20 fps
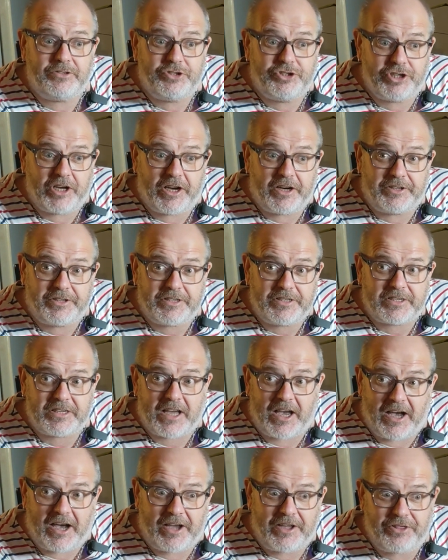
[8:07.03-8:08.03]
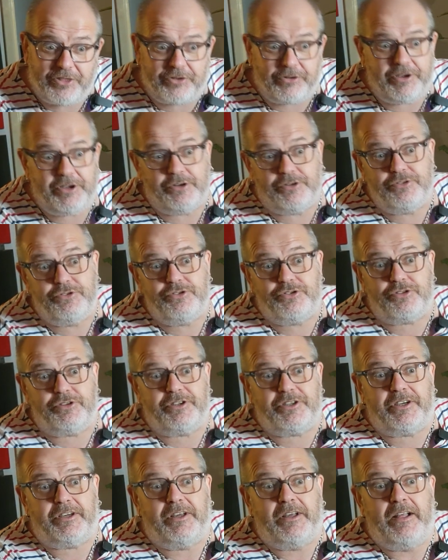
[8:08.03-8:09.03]
JADIS
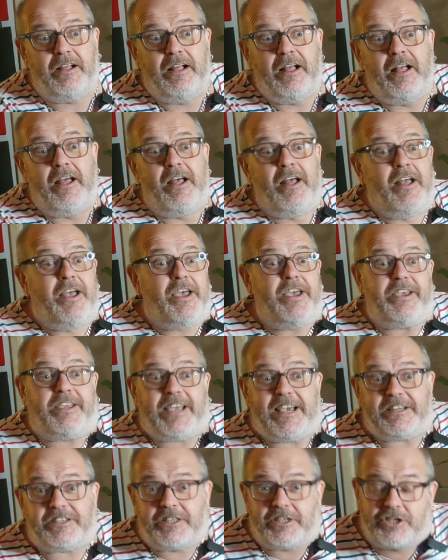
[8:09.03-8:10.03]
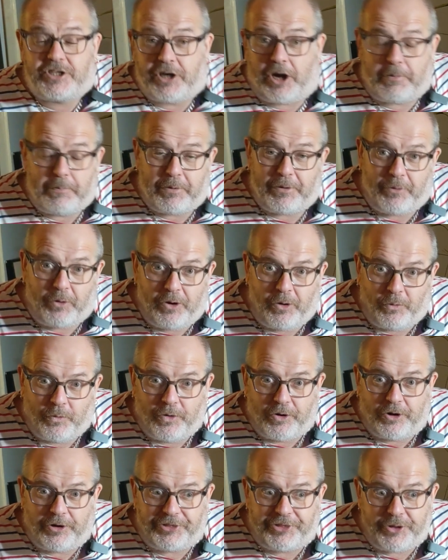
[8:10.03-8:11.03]
i300. It gets the top
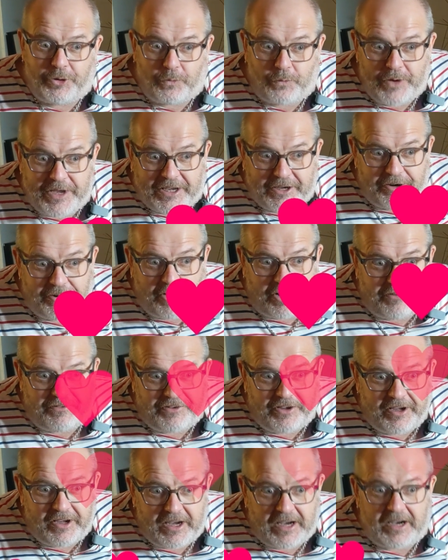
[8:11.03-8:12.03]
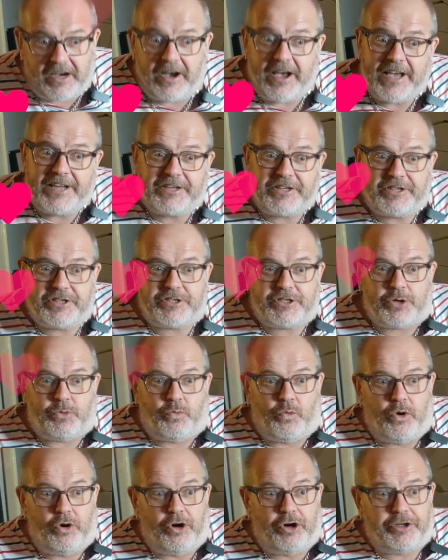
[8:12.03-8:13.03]
award that we can offer, our Editor's
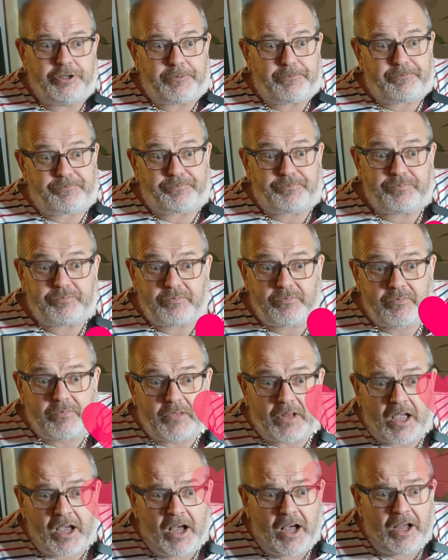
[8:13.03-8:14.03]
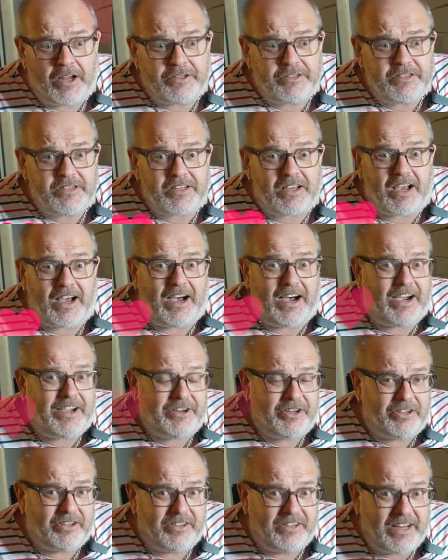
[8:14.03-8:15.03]
Award, and
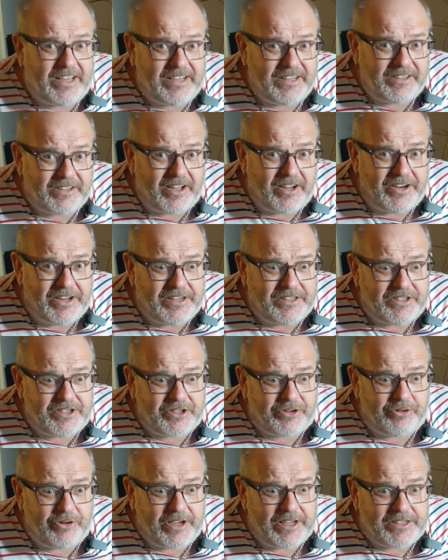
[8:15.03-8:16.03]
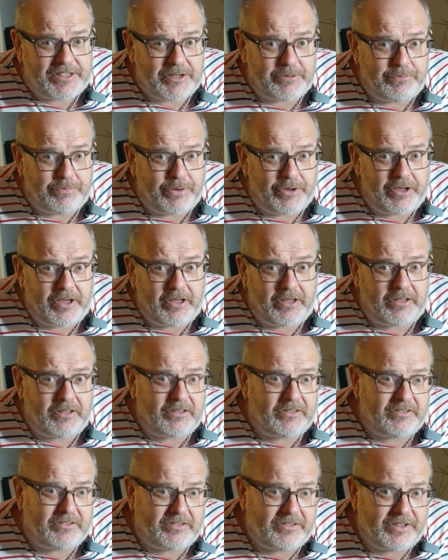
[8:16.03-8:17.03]
I don't need an integrator, but
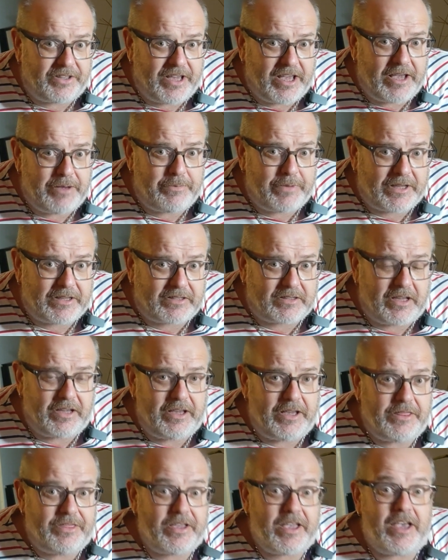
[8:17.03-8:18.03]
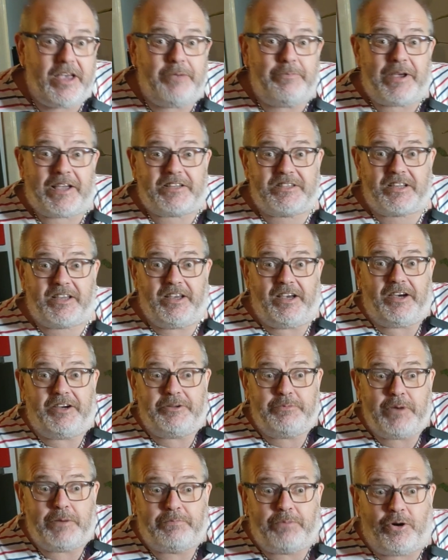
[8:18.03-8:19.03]
the Amex
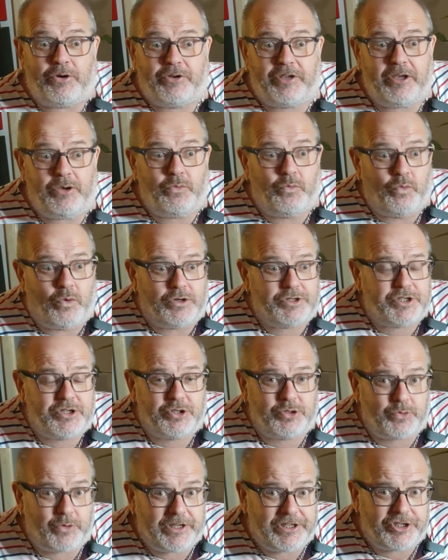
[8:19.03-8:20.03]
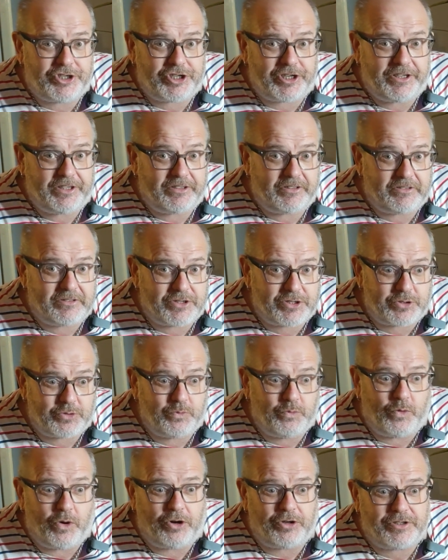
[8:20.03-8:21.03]
card in my pocket was twitching
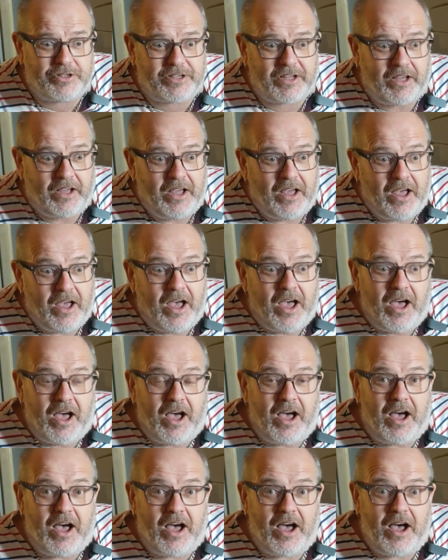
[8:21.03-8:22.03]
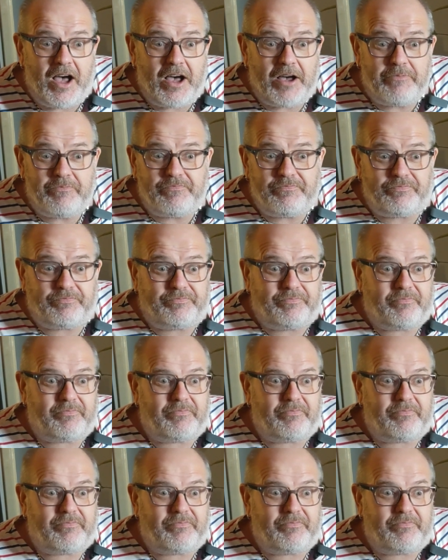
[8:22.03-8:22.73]
somewhat, and